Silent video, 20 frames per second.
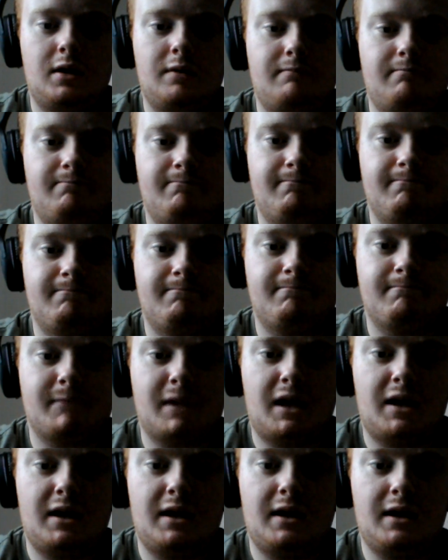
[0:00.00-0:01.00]

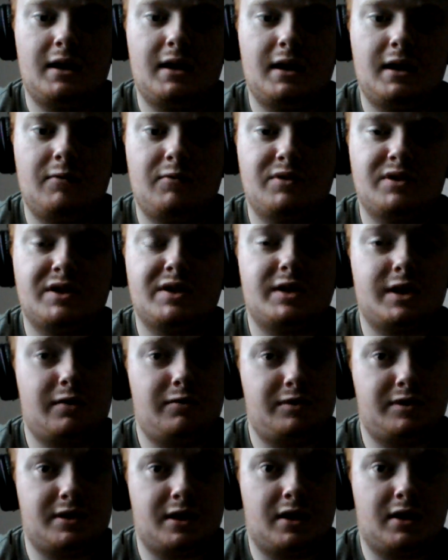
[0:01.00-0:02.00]
It was a slow
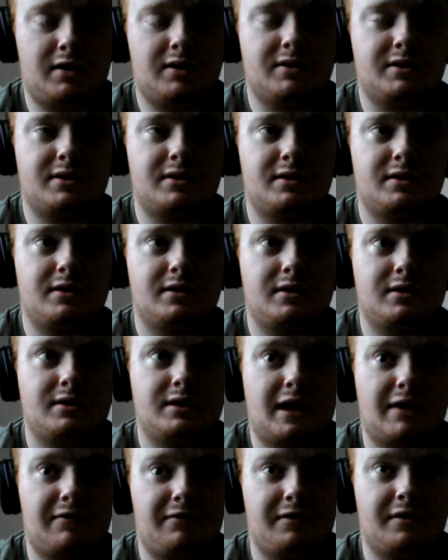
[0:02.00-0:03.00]
start,
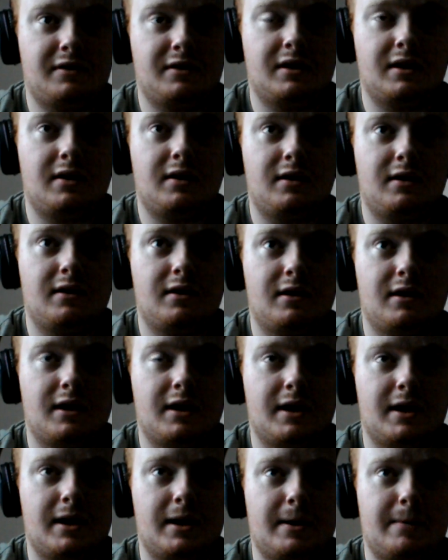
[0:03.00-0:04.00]
definitely.
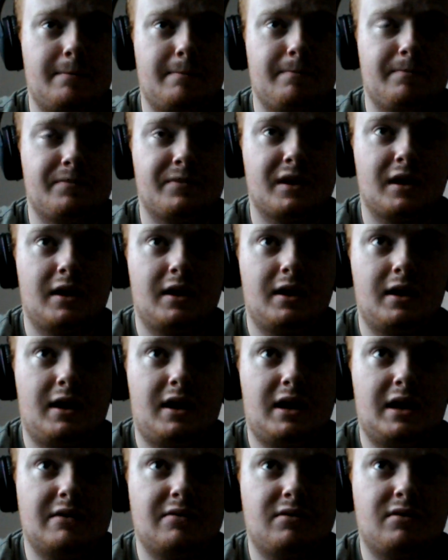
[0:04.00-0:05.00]

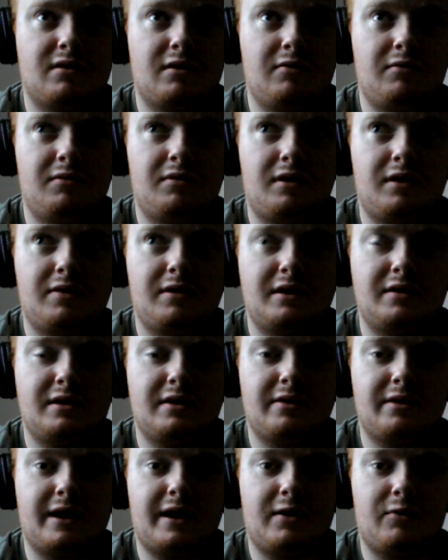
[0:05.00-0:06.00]
I don't think they
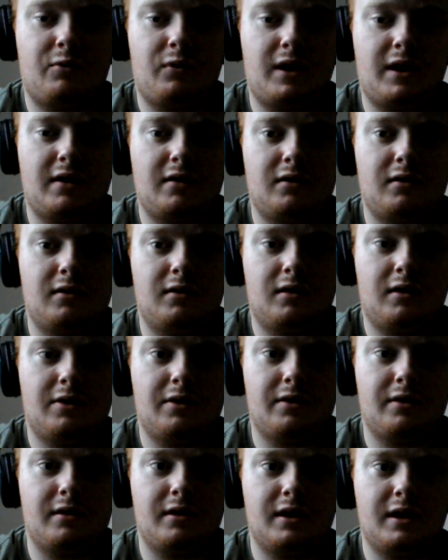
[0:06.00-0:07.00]
did that well
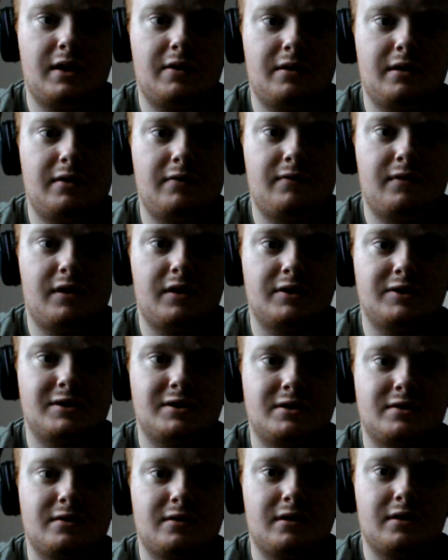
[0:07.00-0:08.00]
in the
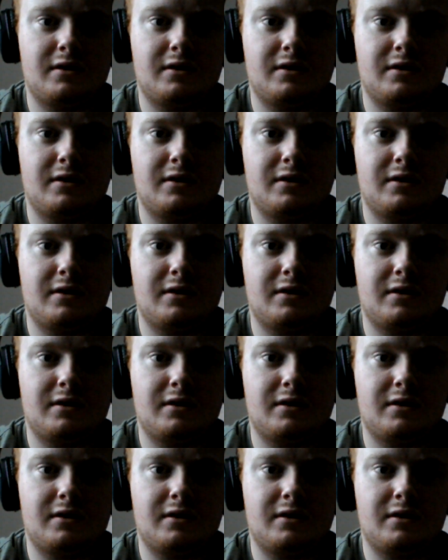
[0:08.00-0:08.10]
first